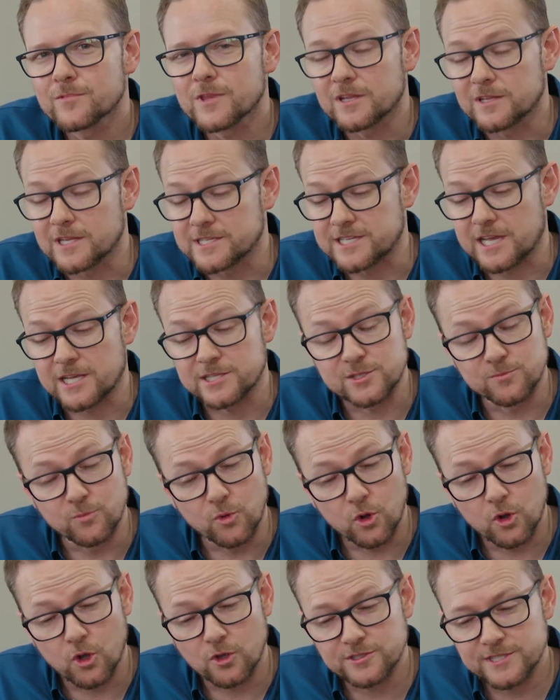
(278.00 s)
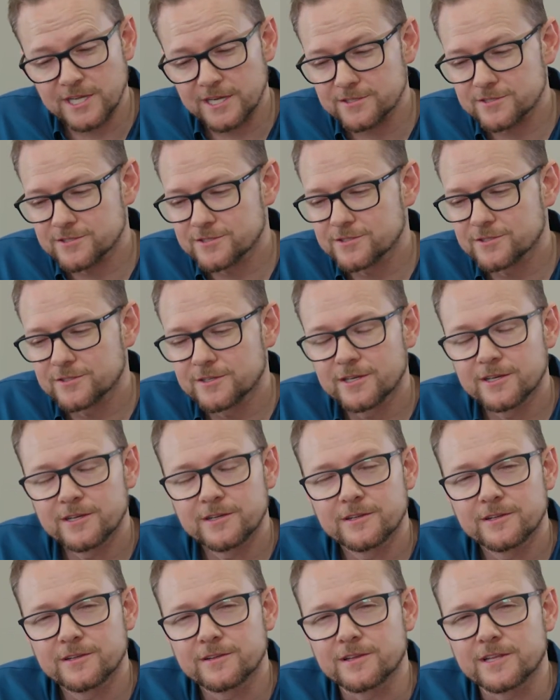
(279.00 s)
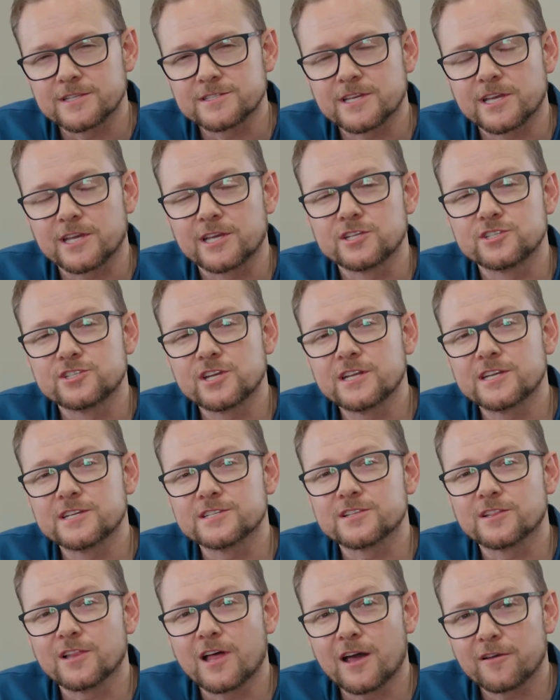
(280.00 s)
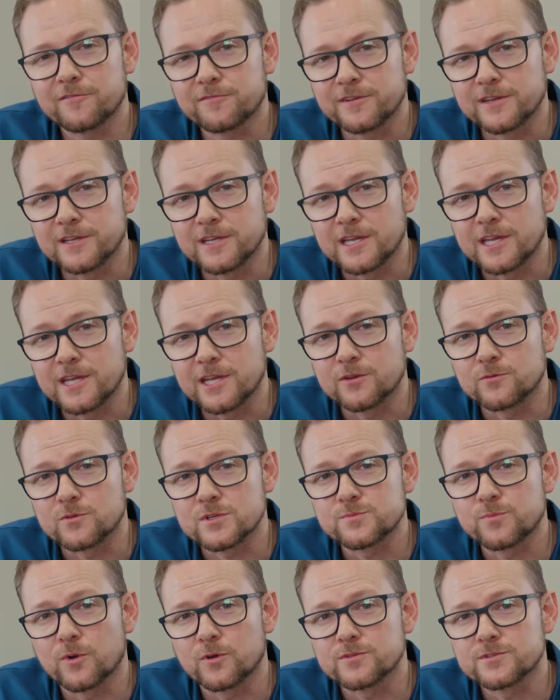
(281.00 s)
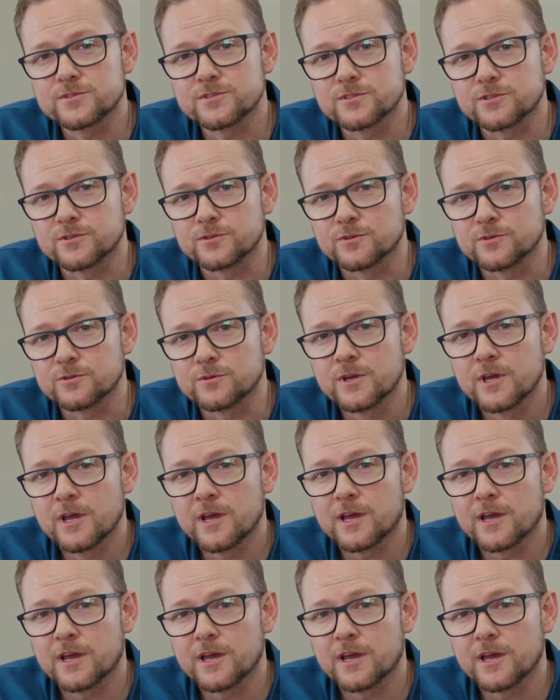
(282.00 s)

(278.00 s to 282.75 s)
Let's add some more context. Let's say Jenny is laughing in response to